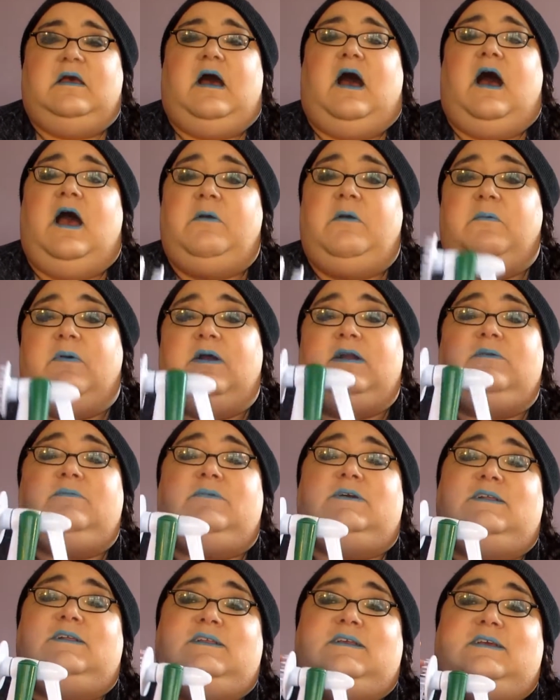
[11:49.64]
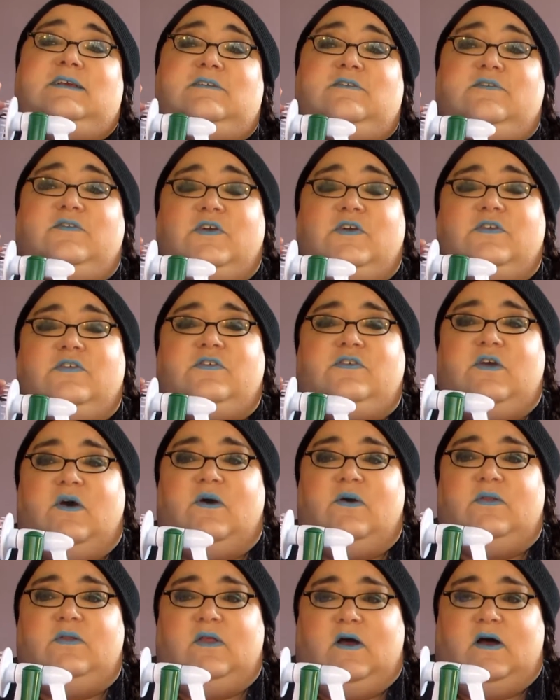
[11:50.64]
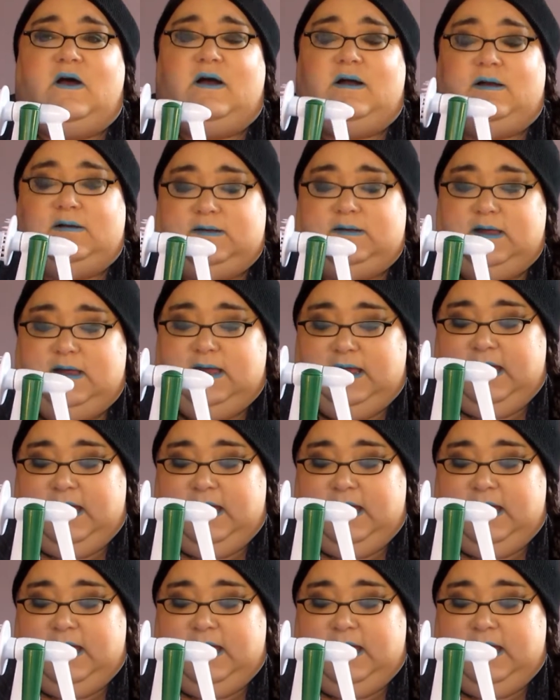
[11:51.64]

I wanted one of these for so long,